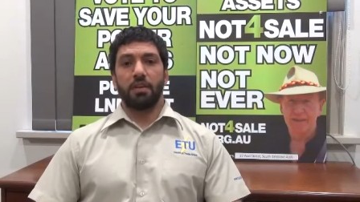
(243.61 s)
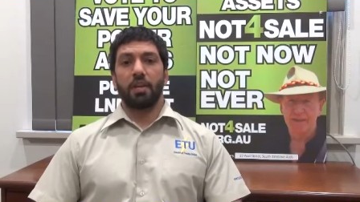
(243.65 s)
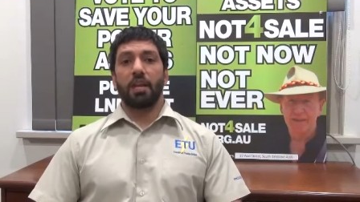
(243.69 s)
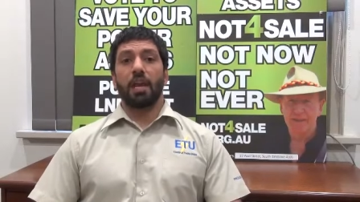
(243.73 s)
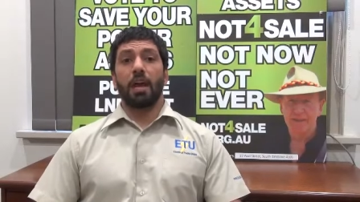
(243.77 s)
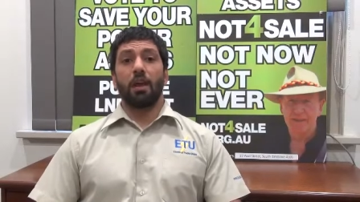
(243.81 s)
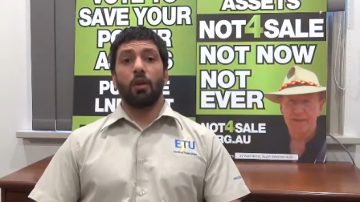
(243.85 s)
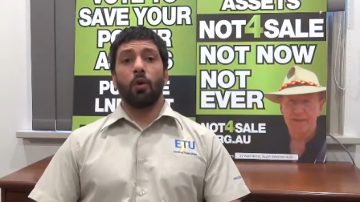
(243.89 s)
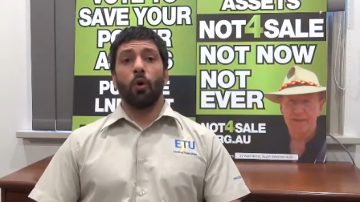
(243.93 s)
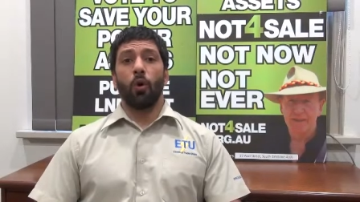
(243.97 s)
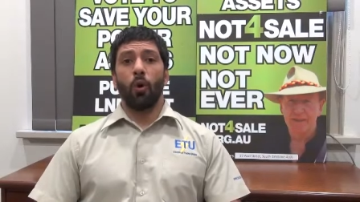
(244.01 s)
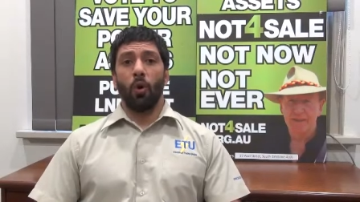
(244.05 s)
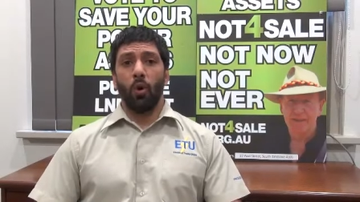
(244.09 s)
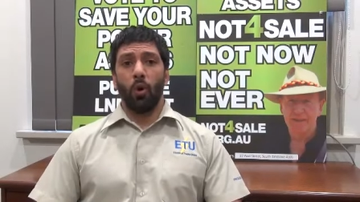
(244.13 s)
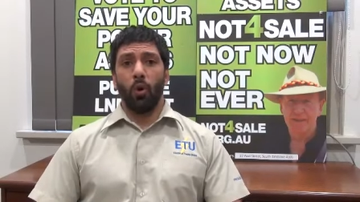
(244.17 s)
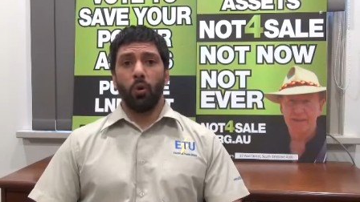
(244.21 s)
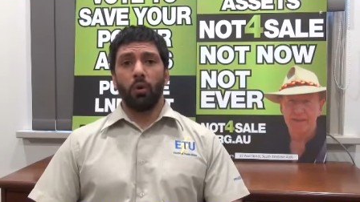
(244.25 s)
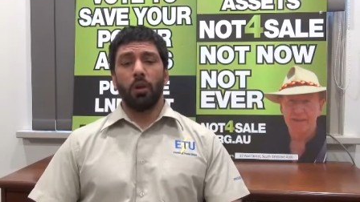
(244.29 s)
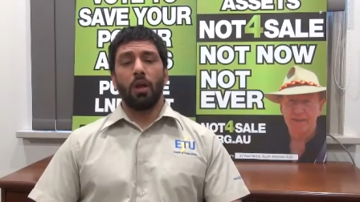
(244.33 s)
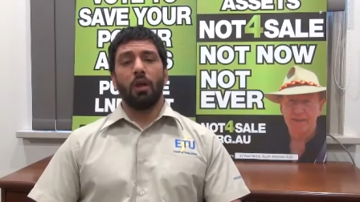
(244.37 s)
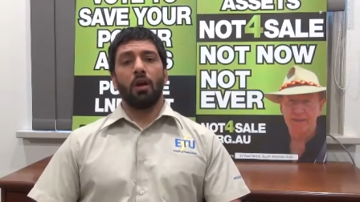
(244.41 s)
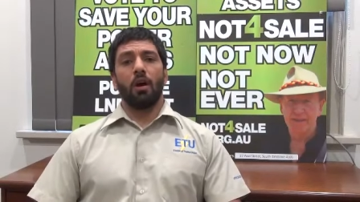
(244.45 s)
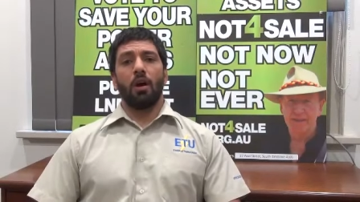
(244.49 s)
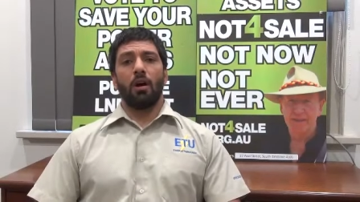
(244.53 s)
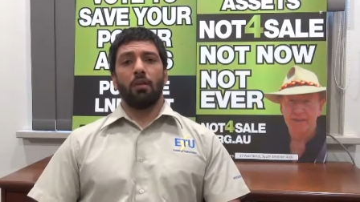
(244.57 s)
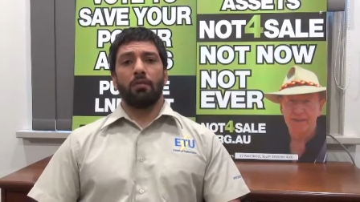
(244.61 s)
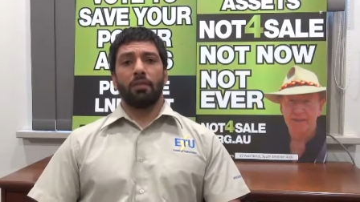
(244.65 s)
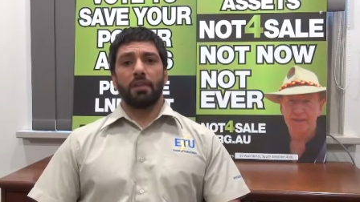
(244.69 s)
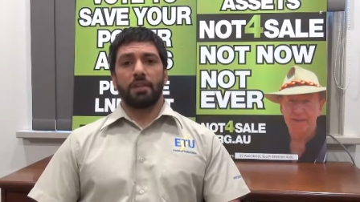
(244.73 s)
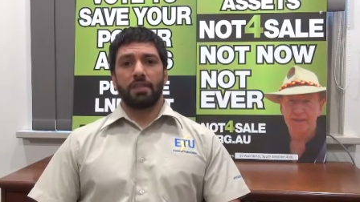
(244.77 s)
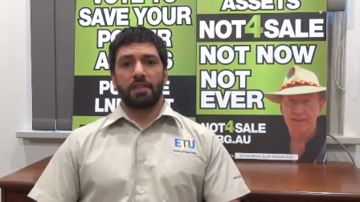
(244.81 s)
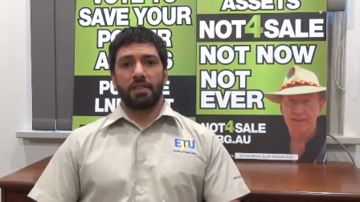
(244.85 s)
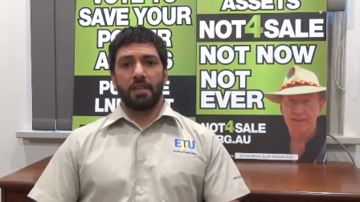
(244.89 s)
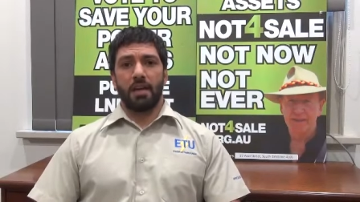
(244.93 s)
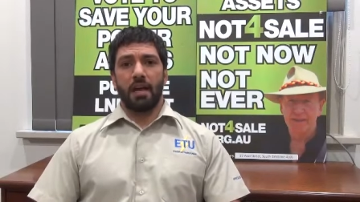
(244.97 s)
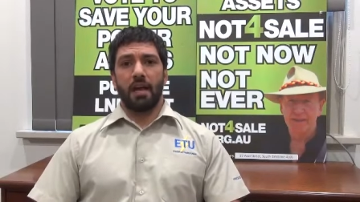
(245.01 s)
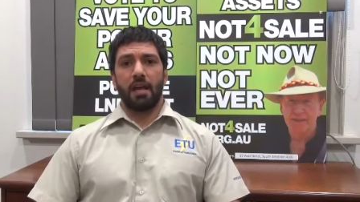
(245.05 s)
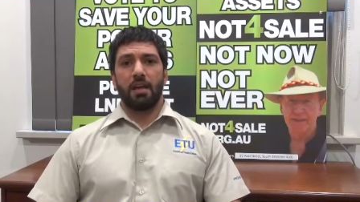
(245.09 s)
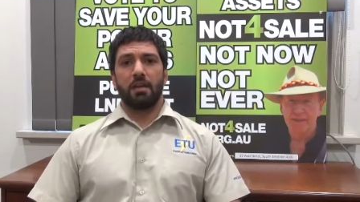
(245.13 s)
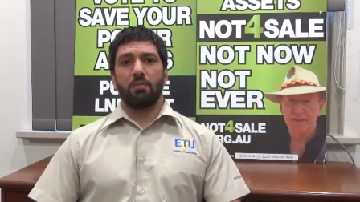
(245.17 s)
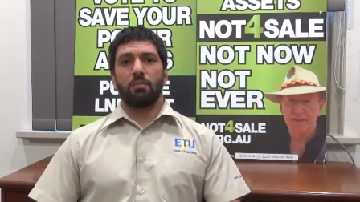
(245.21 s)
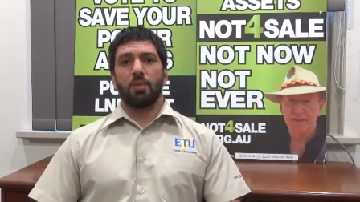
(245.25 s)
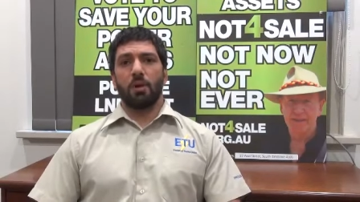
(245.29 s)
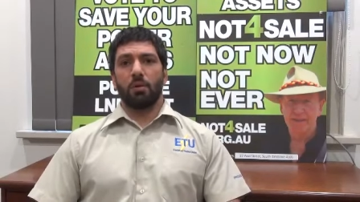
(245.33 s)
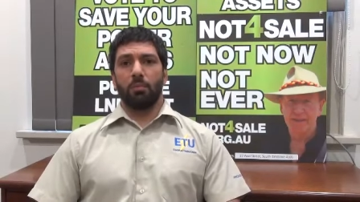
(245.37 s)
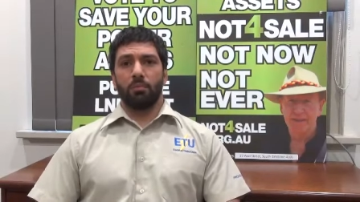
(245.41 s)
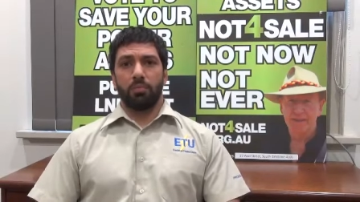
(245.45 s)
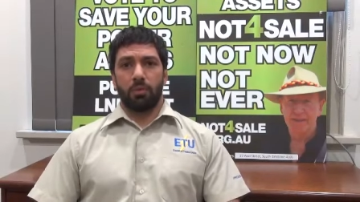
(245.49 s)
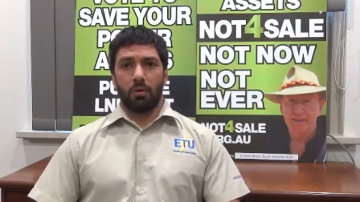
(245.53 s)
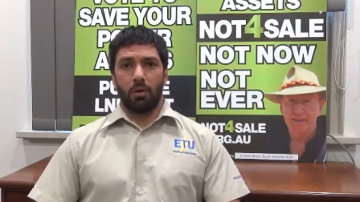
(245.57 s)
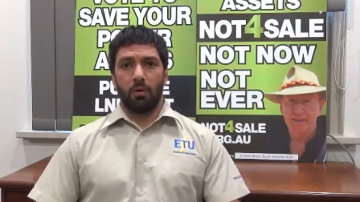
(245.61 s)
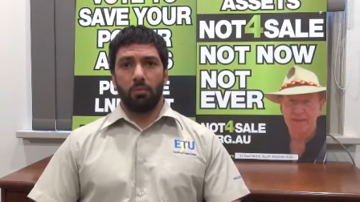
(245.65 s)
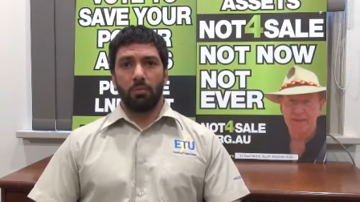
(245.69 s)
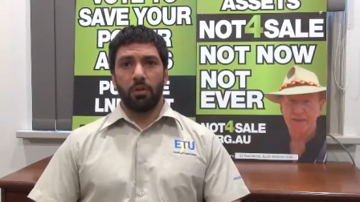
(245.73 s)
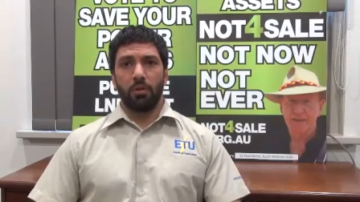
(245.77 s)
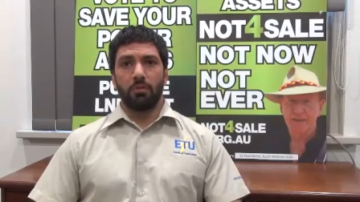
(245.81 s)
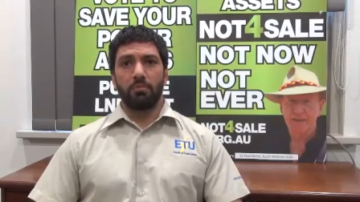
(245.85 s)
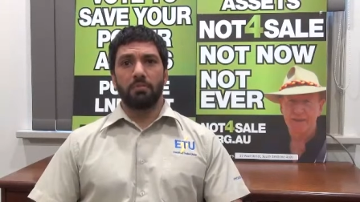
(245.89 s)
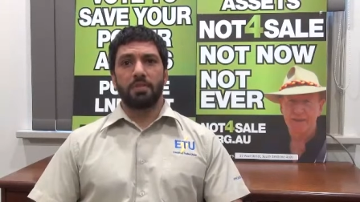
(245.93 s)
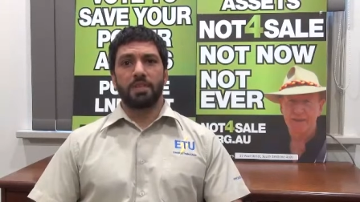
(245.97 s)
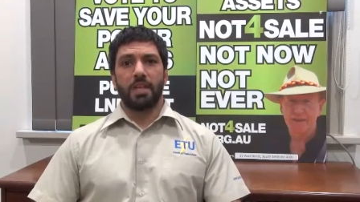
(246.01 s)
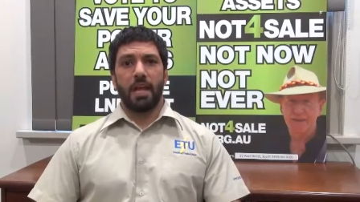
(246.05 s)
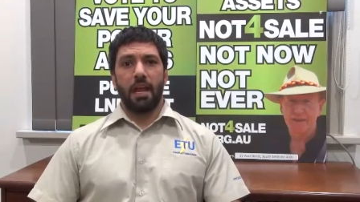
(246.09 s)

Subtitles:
you get all of the same problems